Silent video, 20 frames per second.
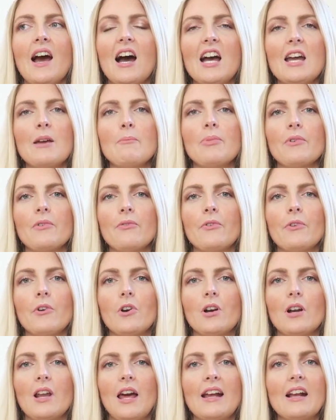I
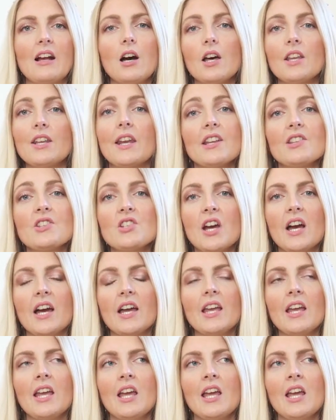prefer like ada chai,